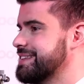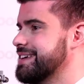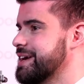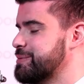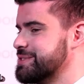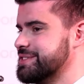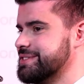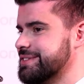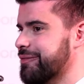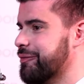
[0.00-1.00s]
day
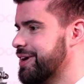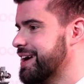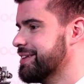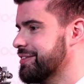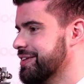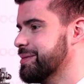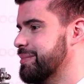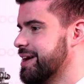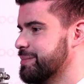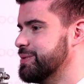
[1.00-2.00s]
was a really
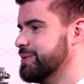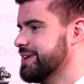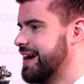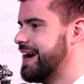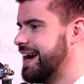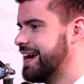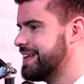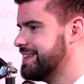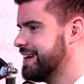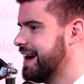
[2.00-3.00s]
bad mood.
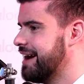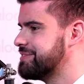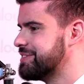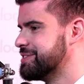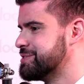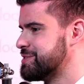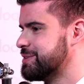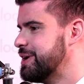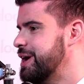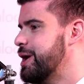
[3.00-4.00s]

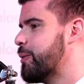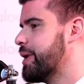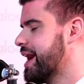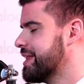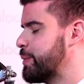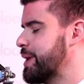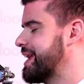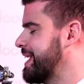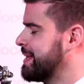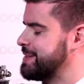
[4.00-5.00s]
So we had a
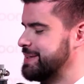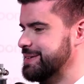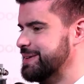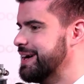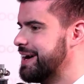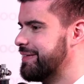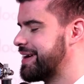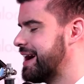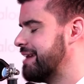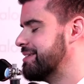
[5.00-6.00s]
weekend to
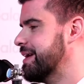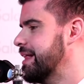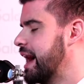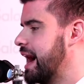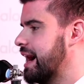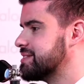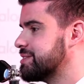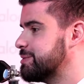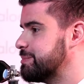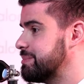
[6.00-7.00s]
recover.
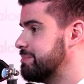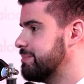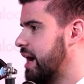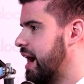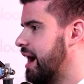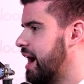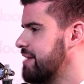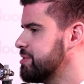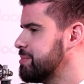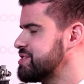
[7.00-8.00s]
So
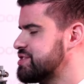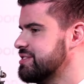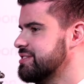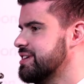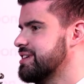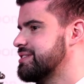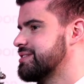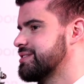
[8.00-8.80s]
Avda mentioned that